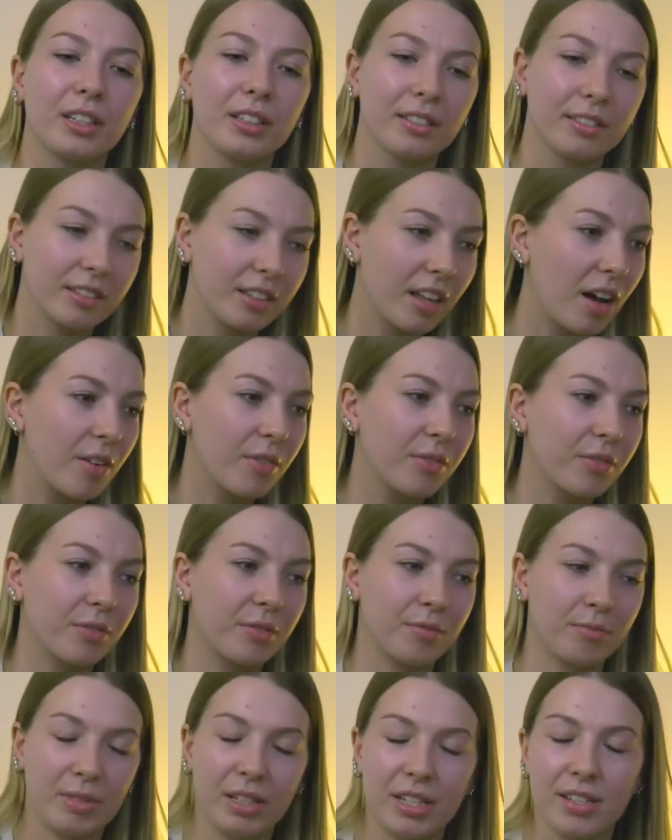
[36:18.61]
Love
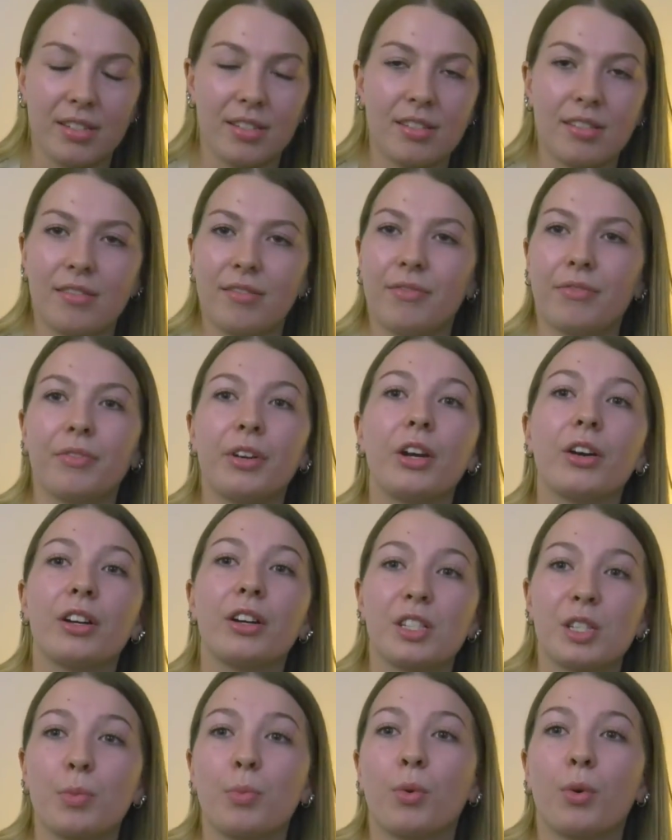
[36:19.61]
is
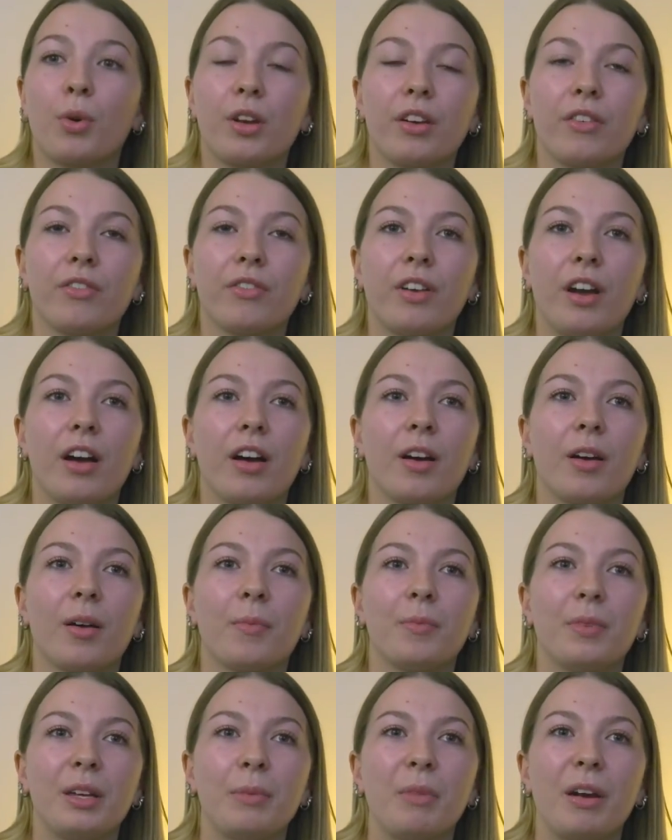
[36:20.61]
very supportive
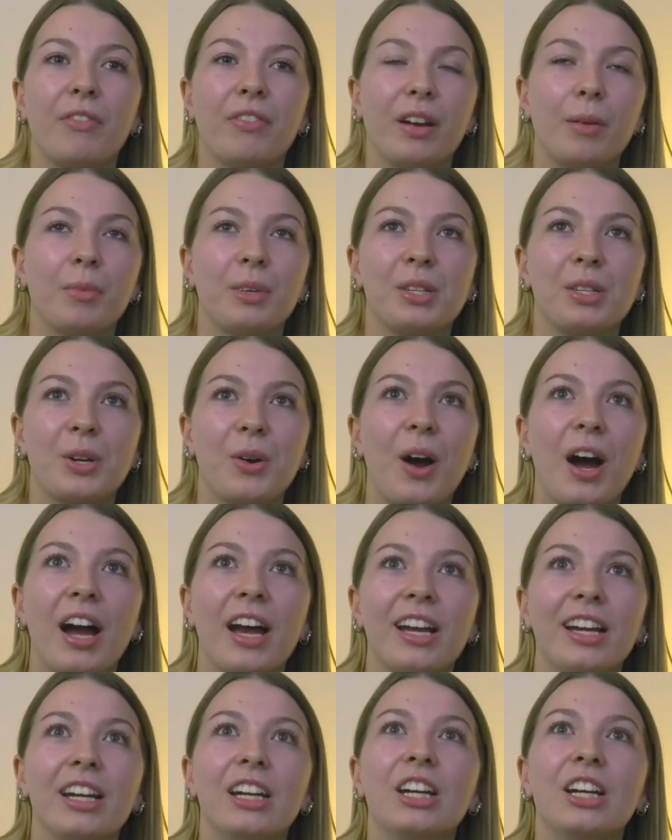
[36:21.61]
in my family. So
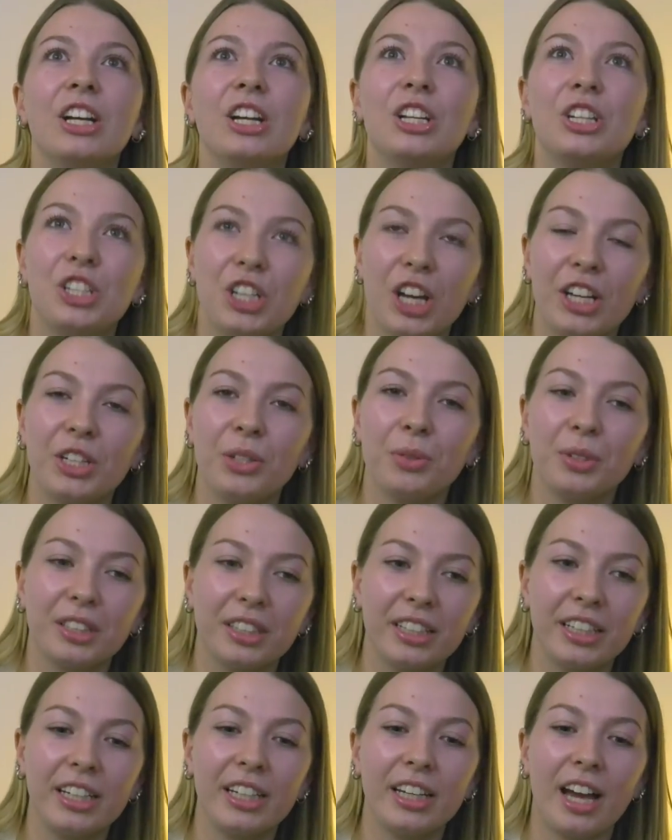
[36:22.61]
I
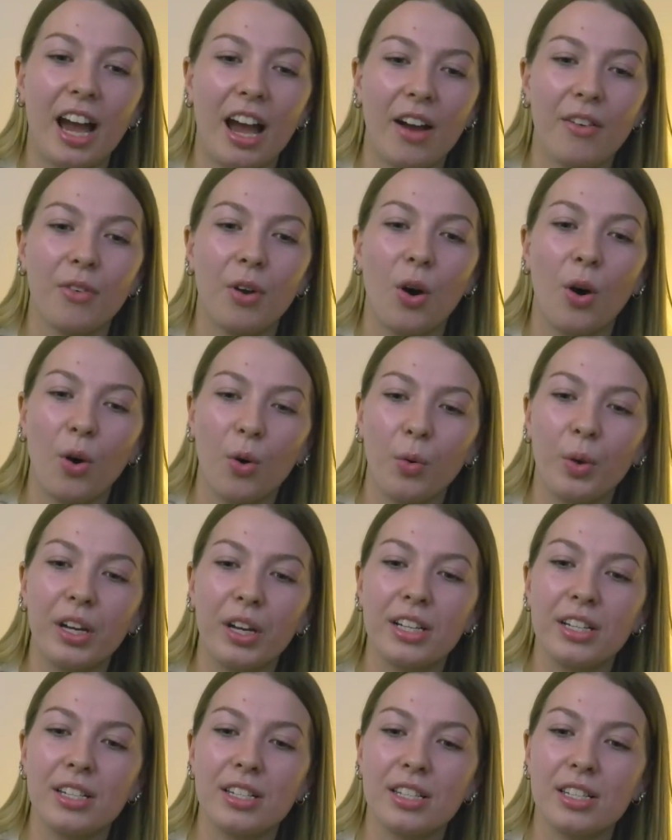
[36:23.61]
genuinely have
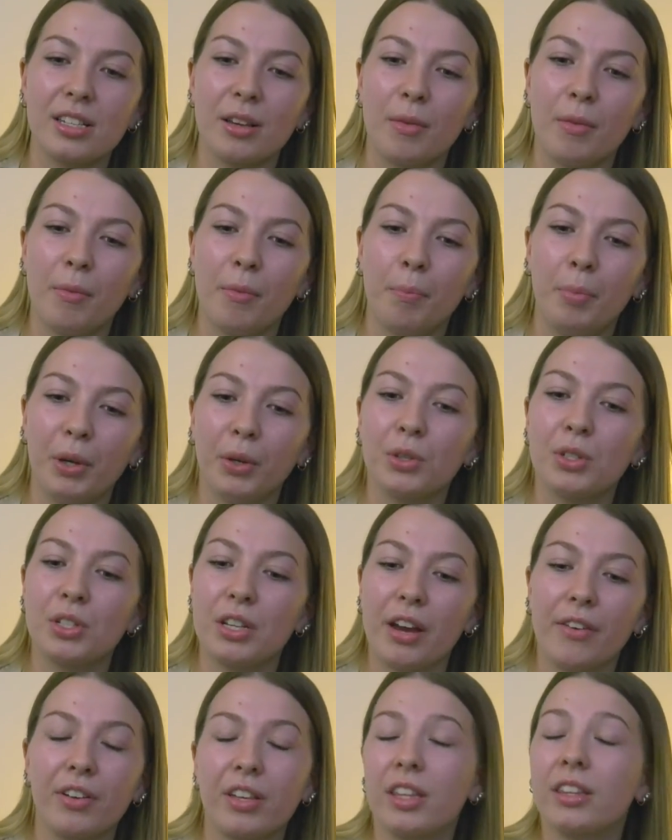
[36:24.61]
always
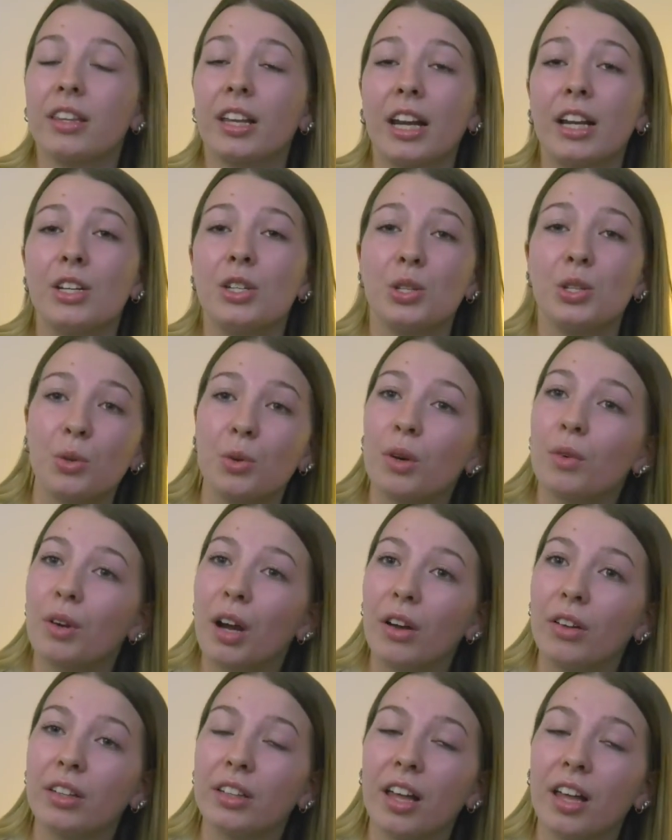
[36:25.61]
built everything that I do
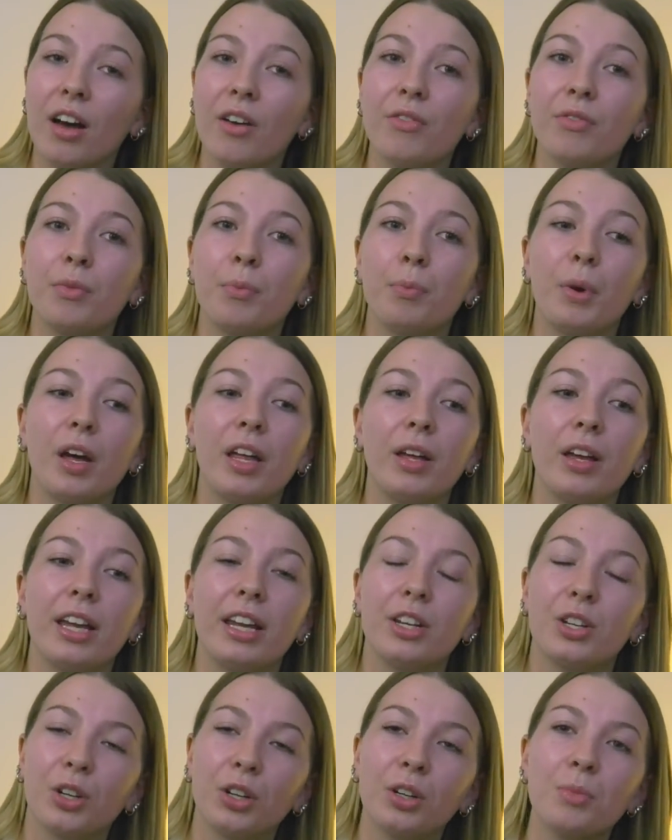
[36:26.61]
around love, but
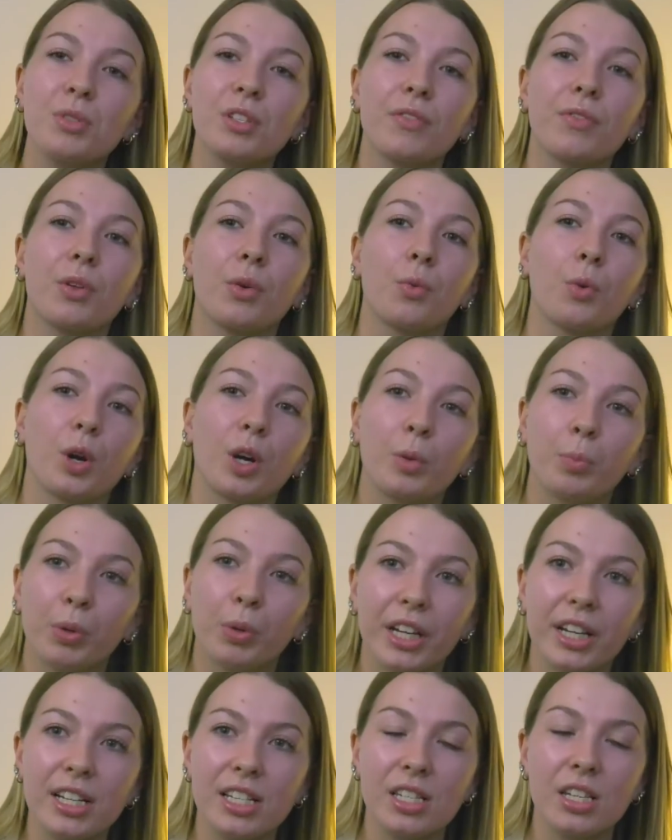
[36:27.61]
in terms of the
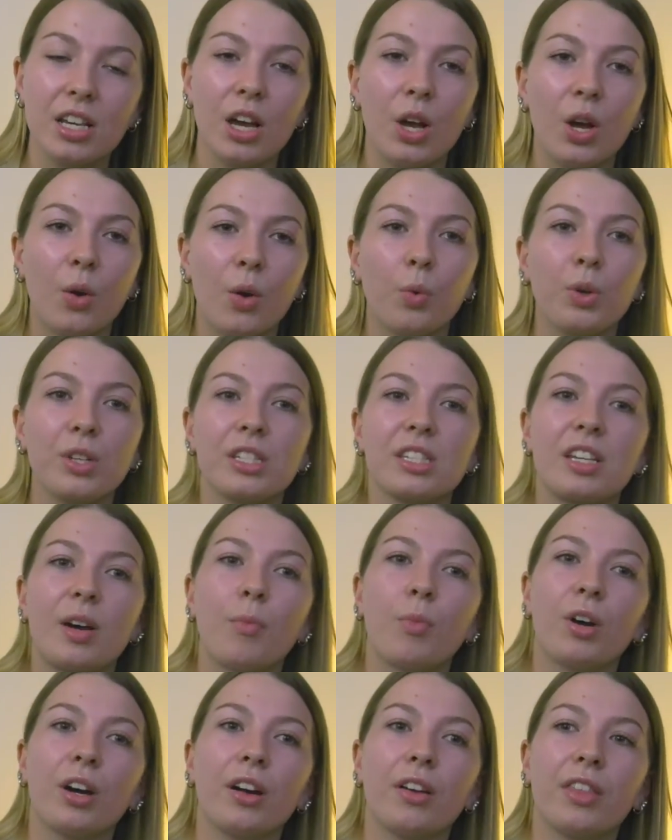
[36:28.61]
workplace, was
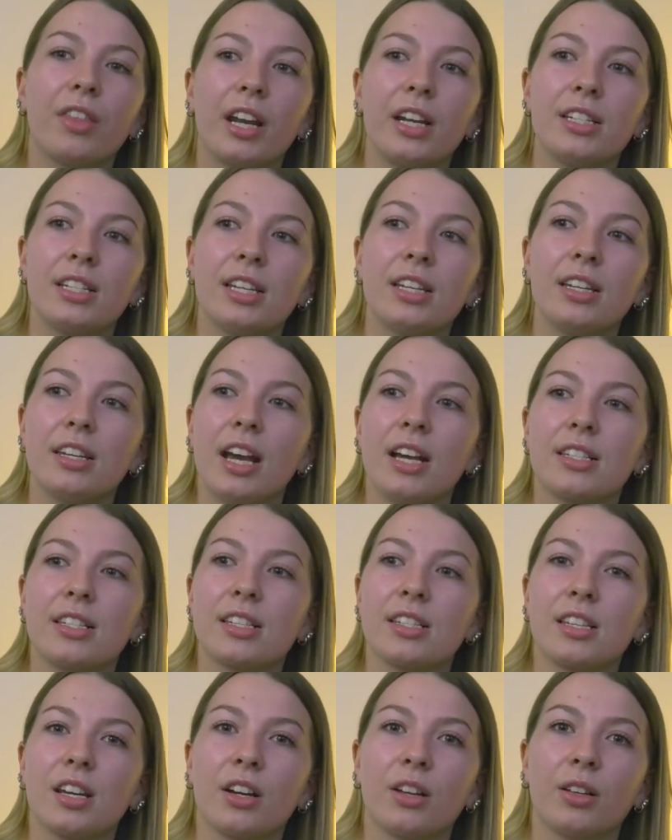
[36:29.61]
somewhere that I didn't
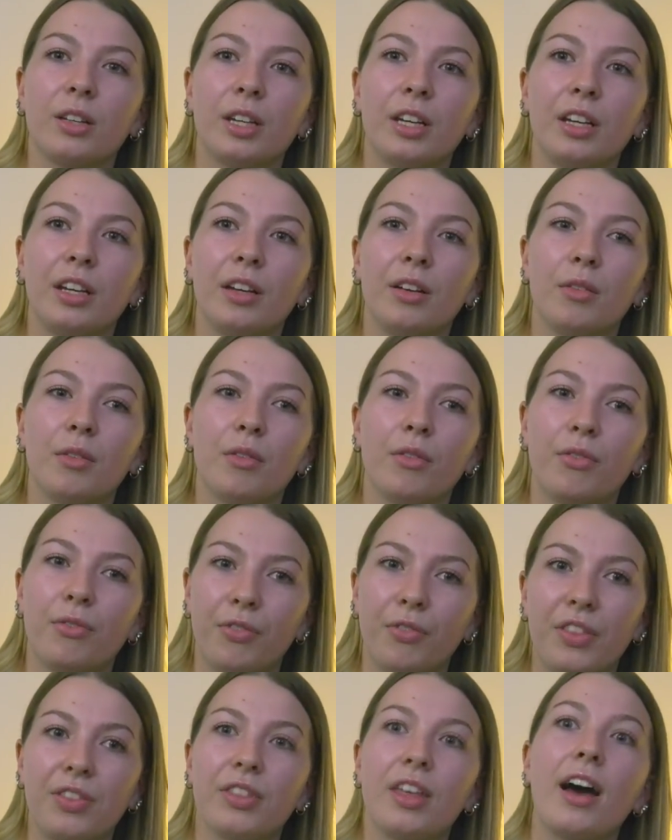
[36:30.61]
necessarily
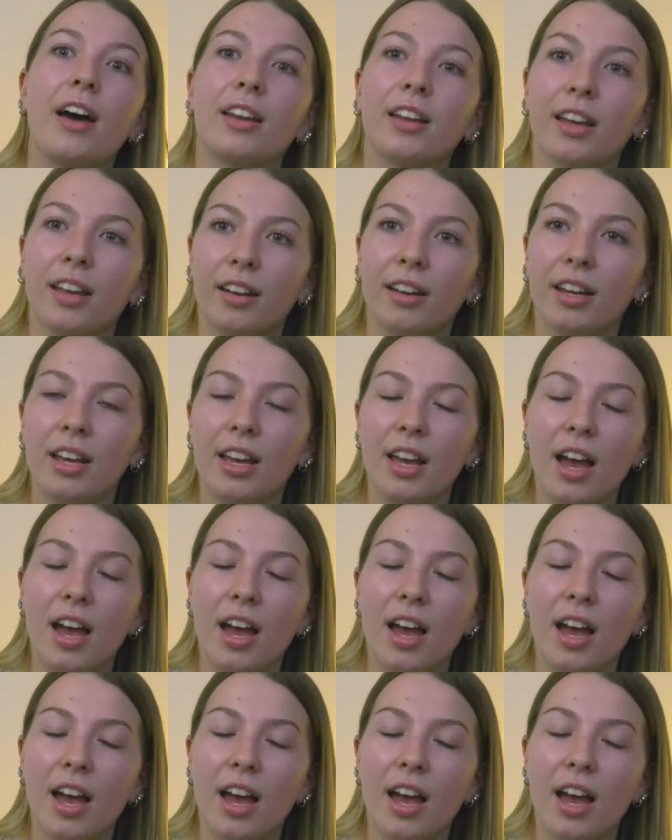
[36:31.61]
fit that in.